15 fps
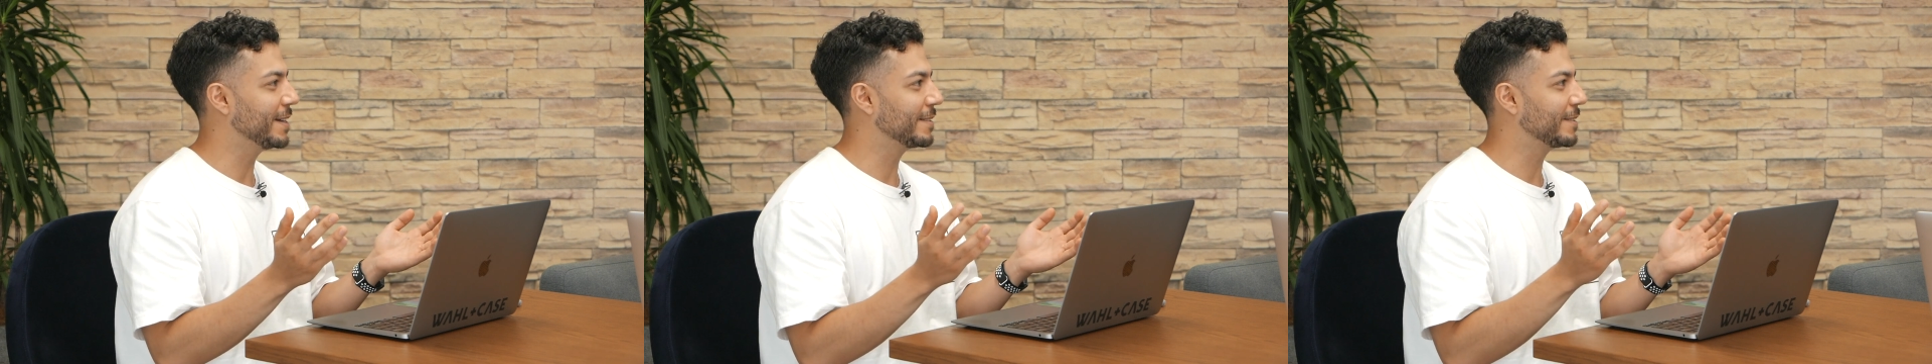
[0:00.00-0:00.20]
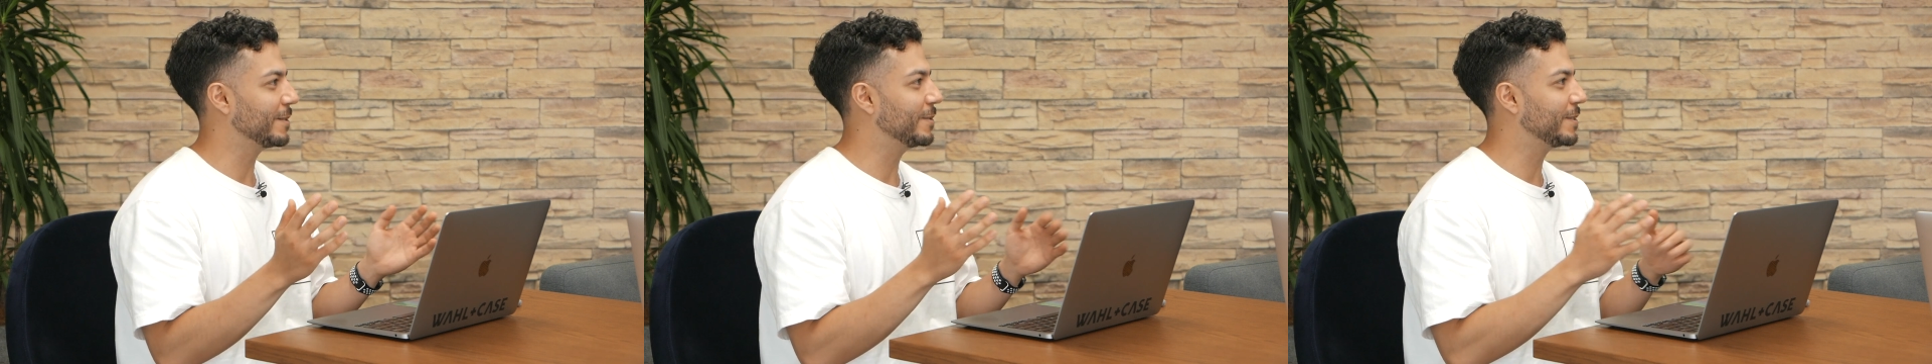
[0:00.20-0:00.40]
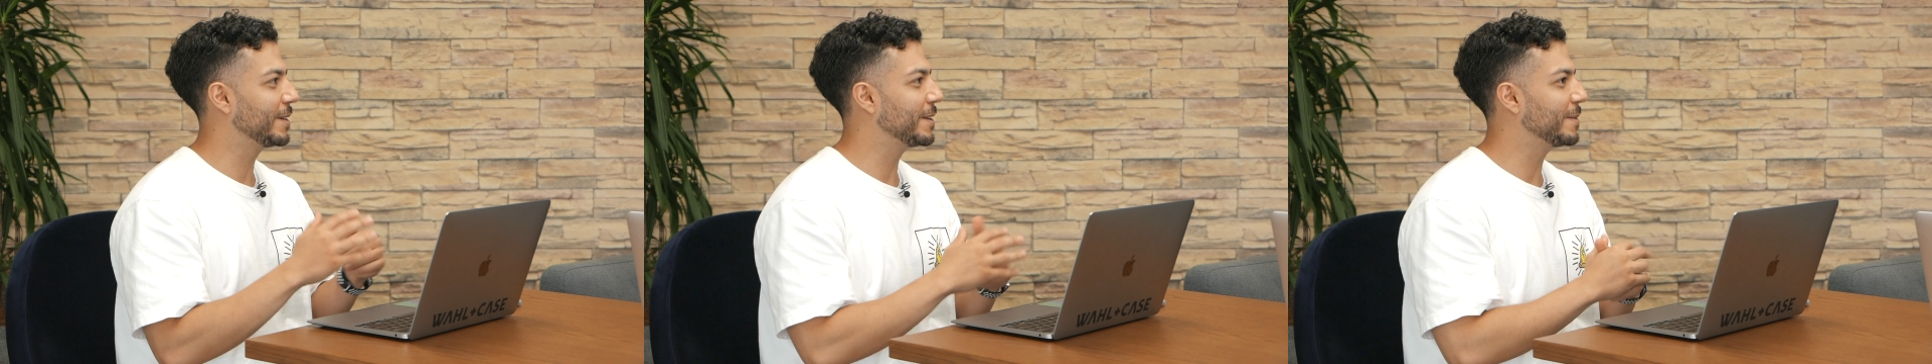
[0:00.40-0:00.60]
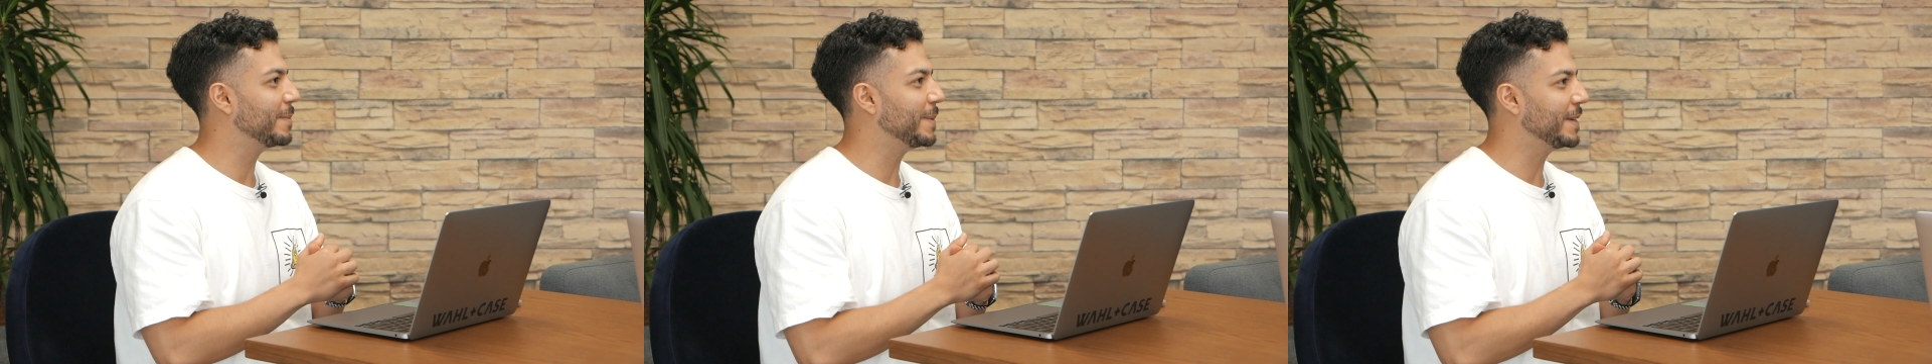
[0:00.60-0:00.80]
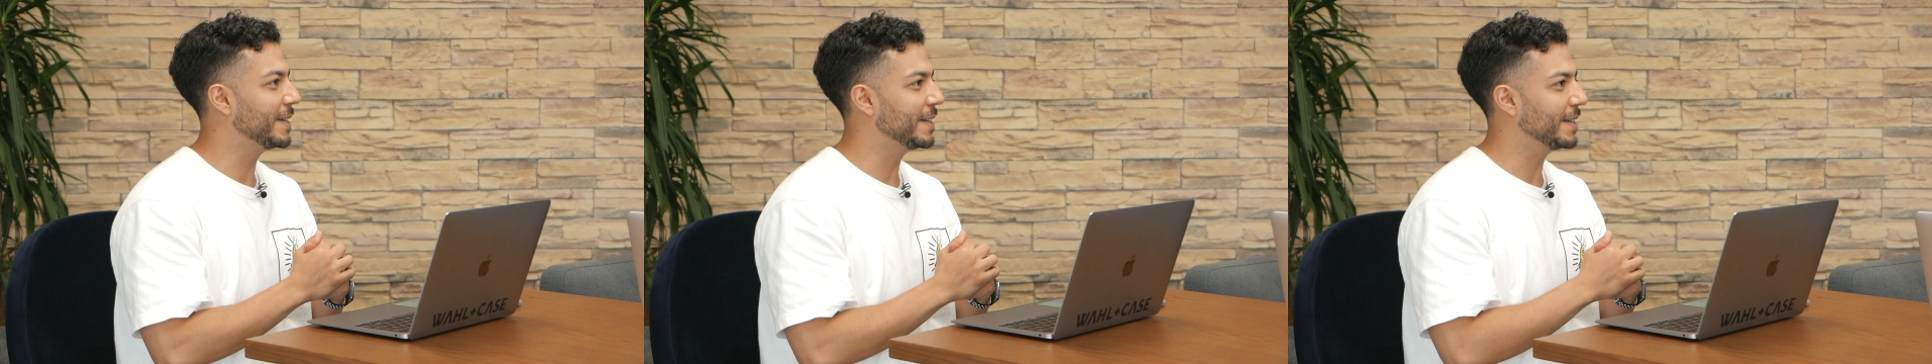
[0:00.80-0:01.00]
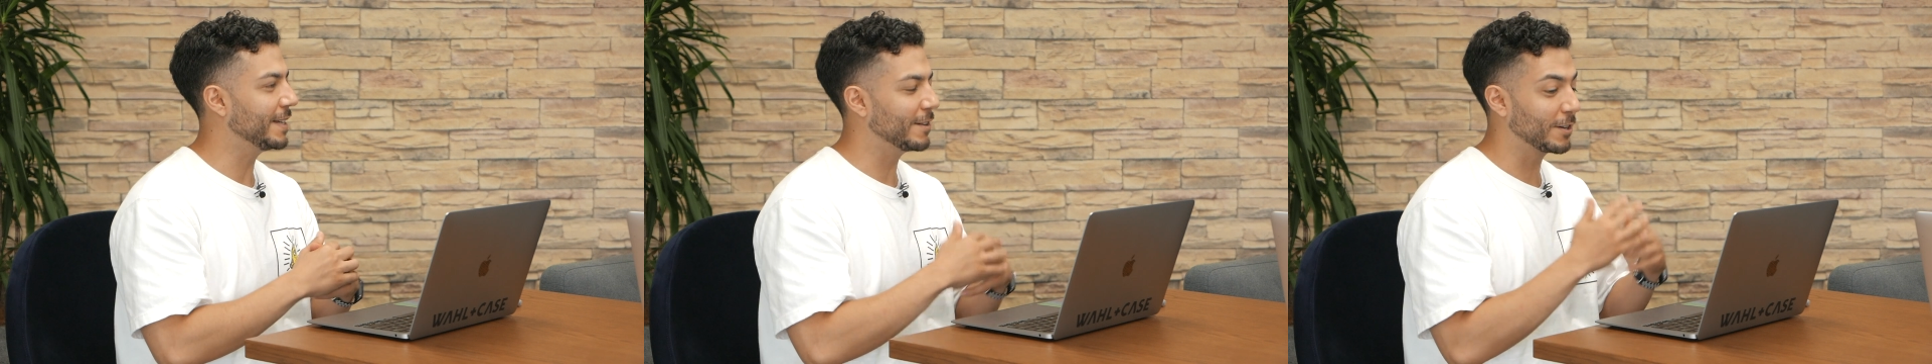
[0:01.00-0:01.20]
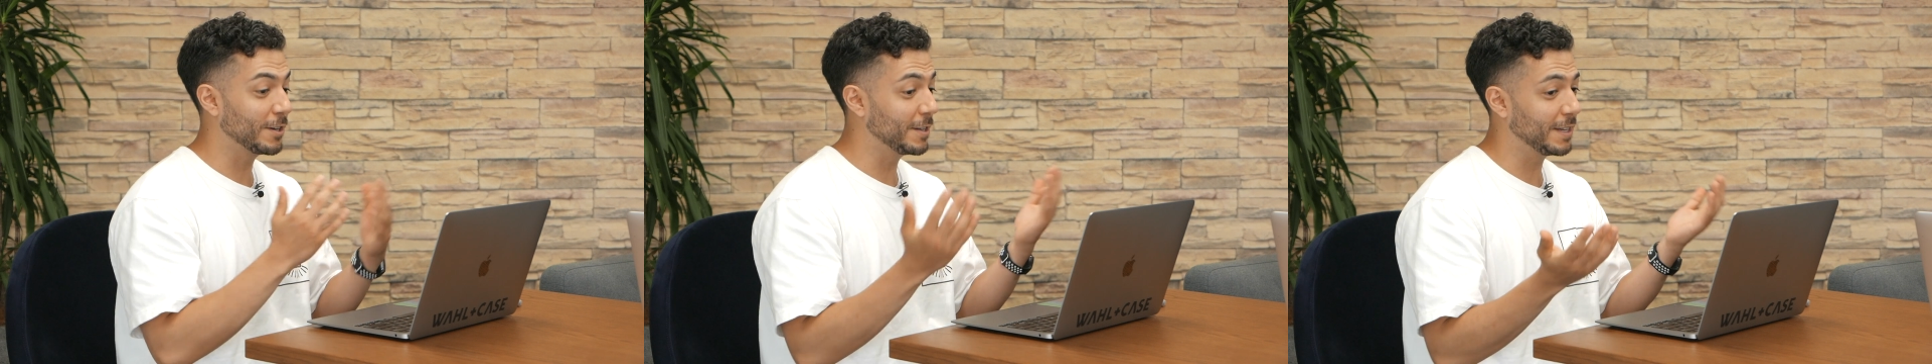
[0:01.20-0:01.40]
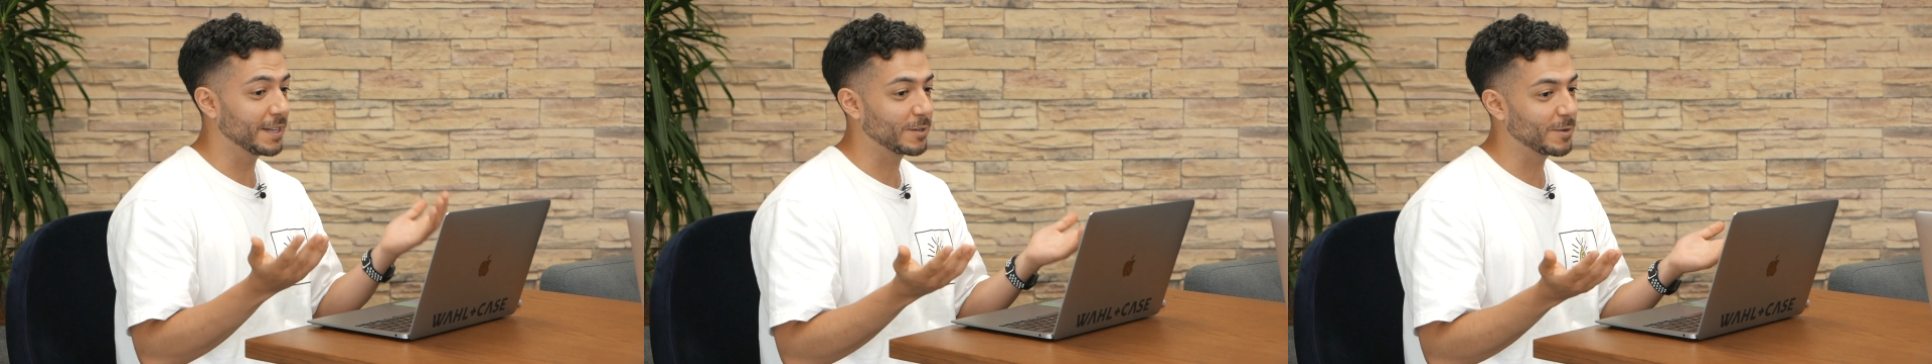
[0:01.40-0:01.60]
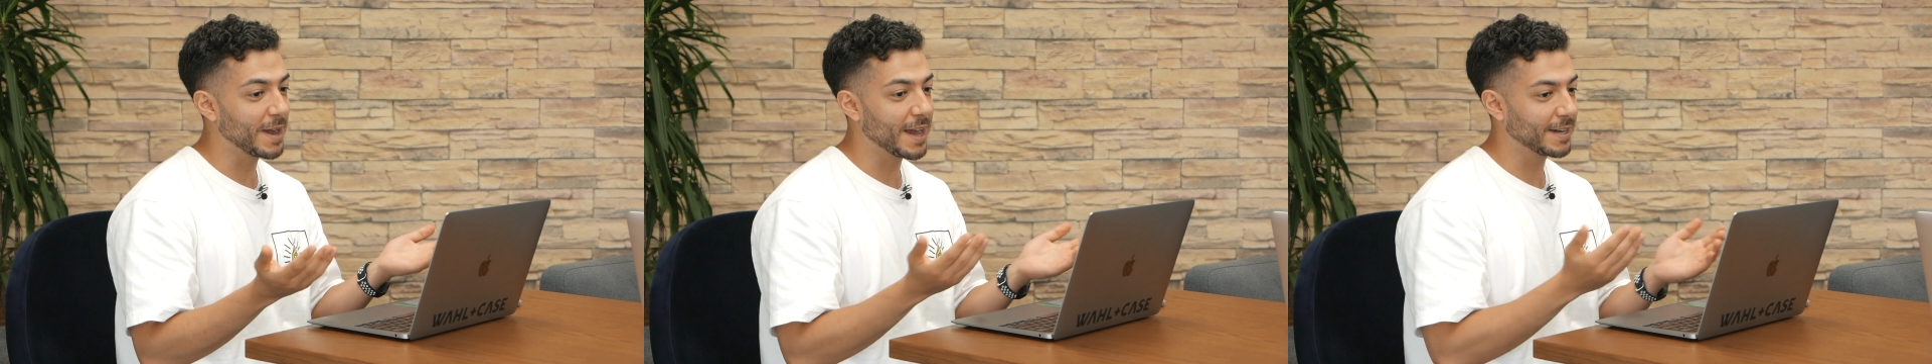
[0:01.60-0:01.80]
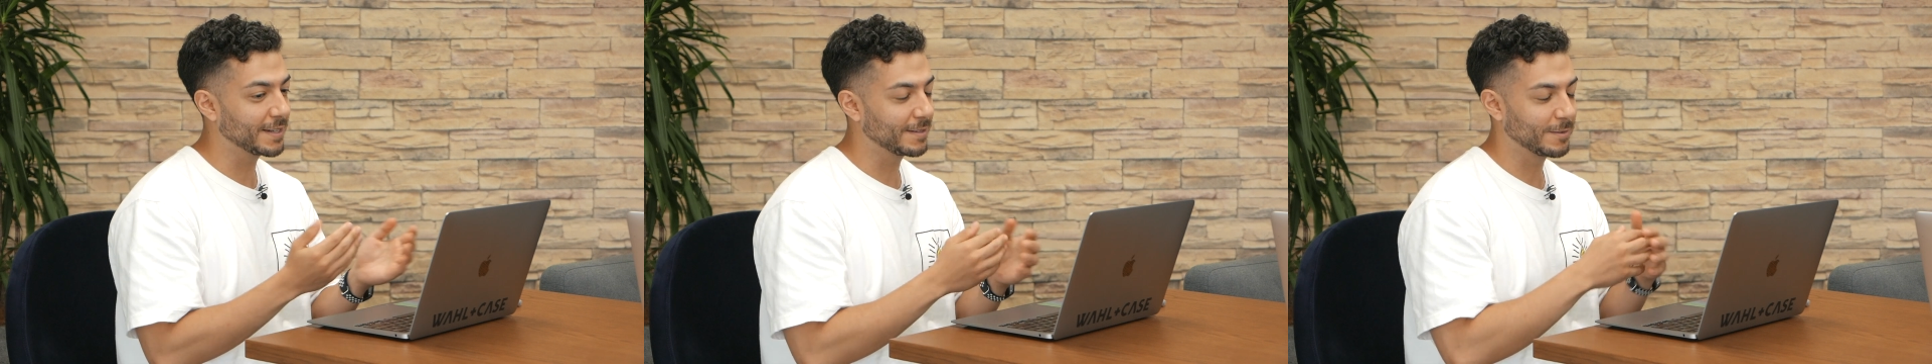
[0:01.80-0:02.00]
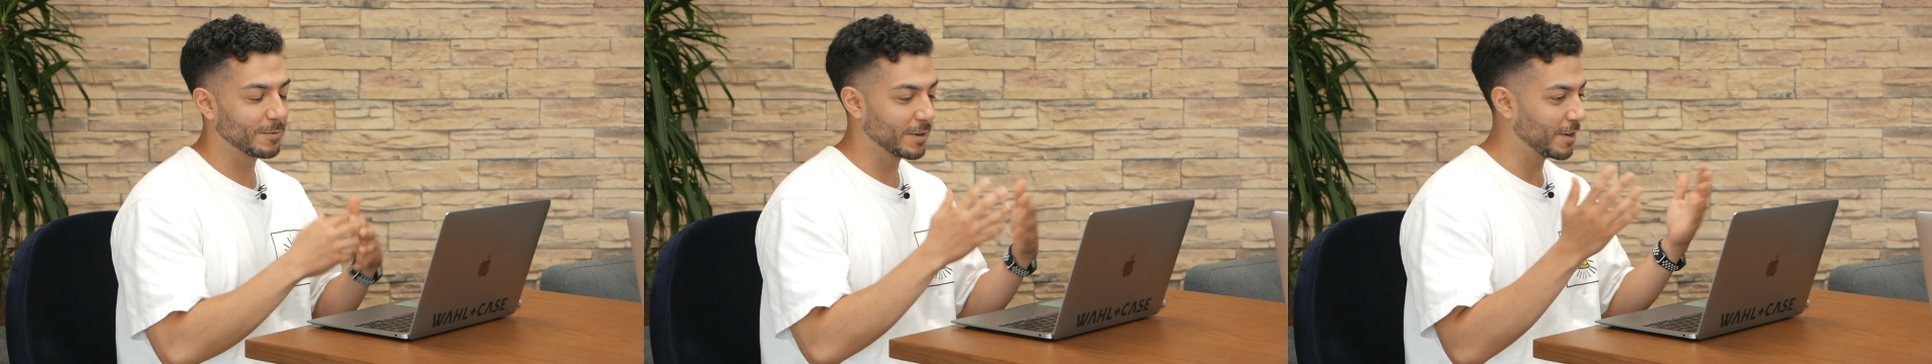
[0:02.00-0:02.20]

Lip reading: And so it's going to be, you're going to get tracked